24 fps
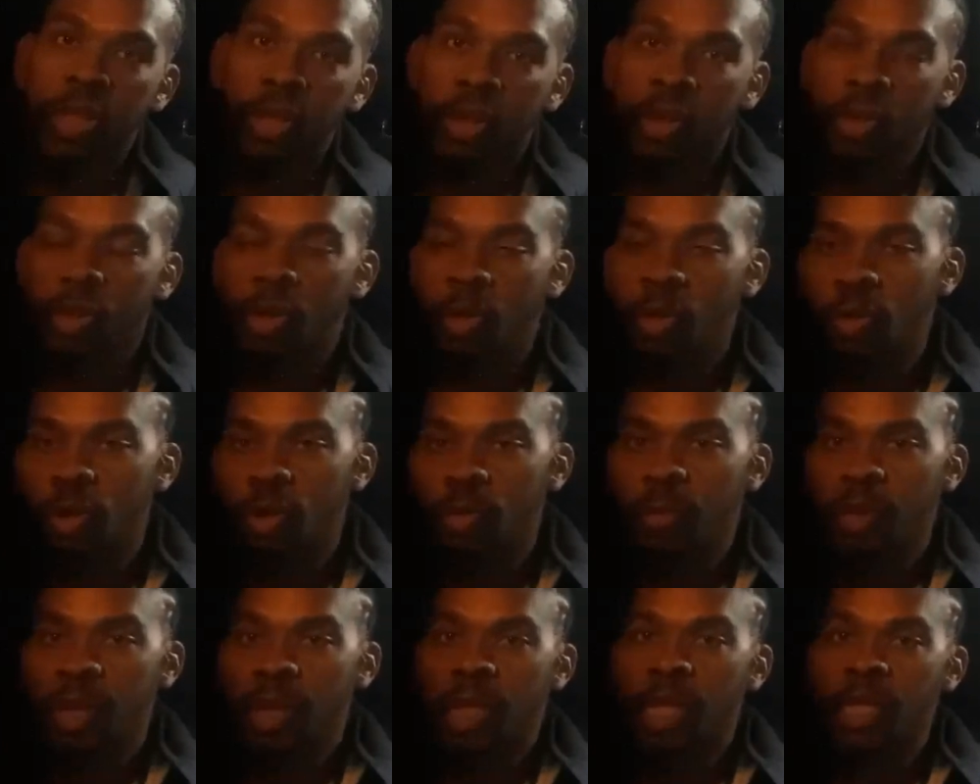of the
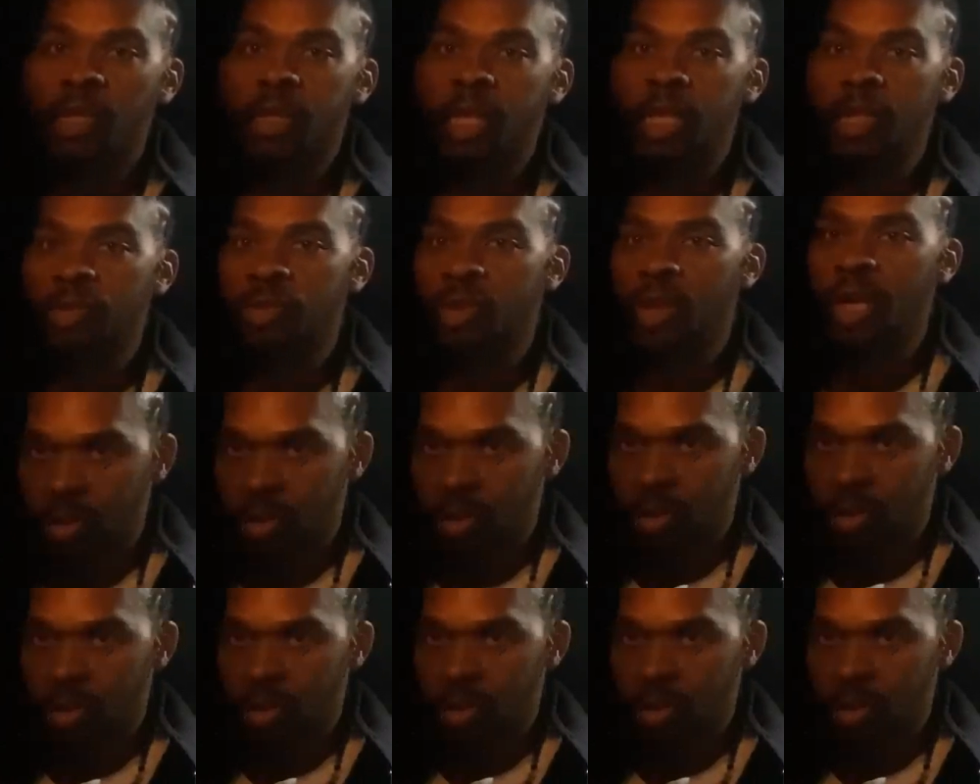Lord, man, because they try
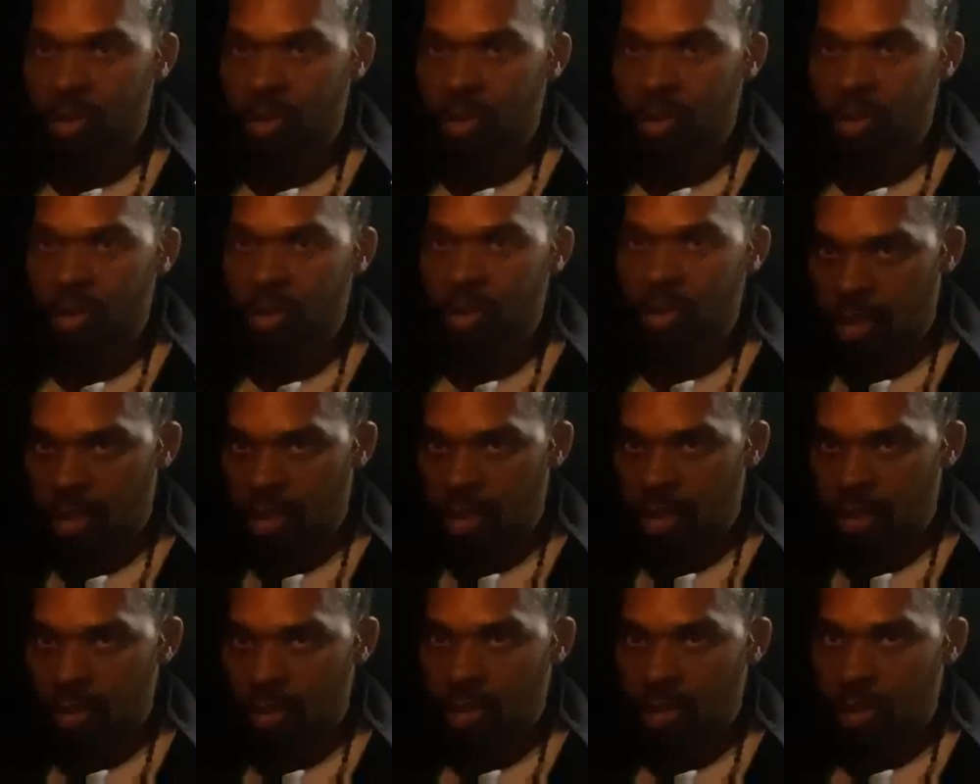to destroy us,
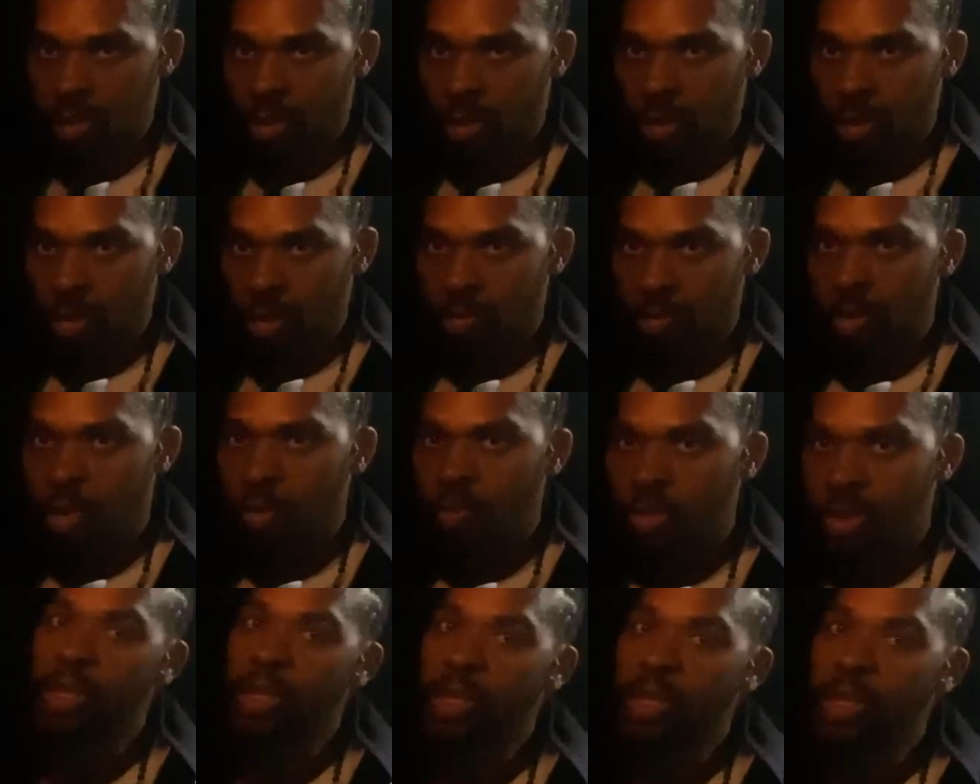man.
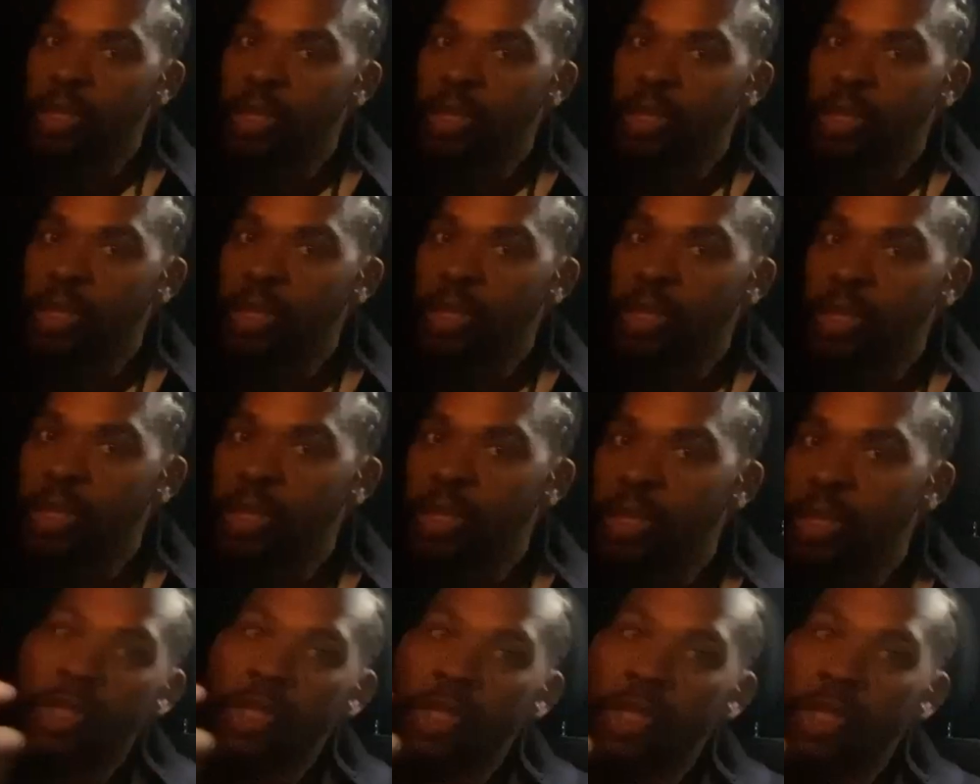But we still here
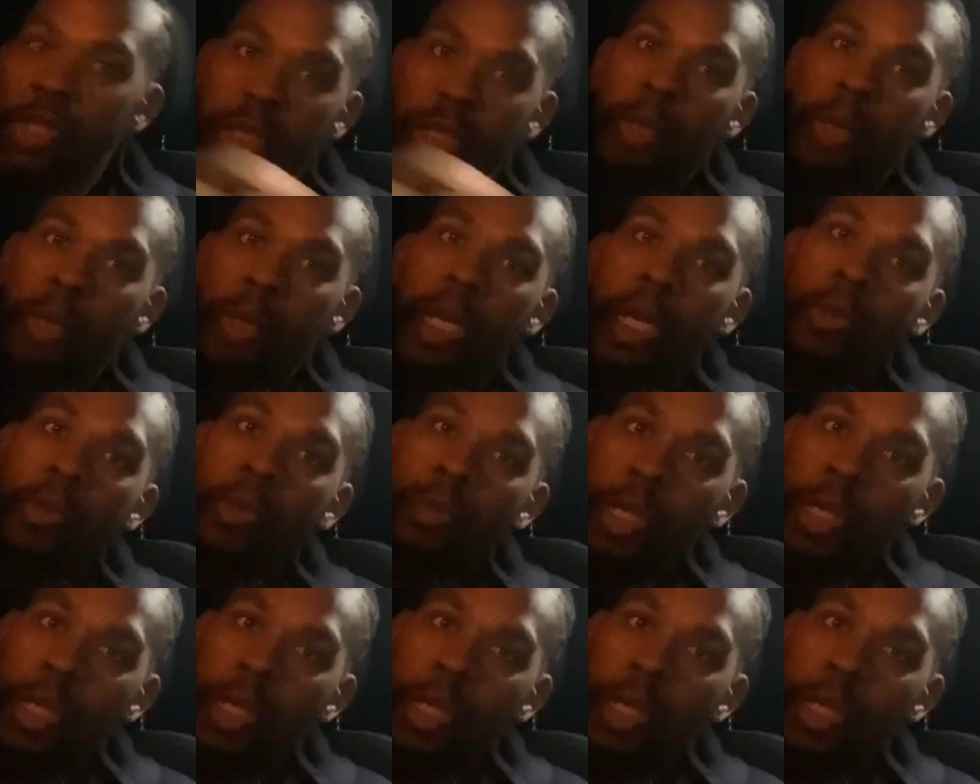with the systematic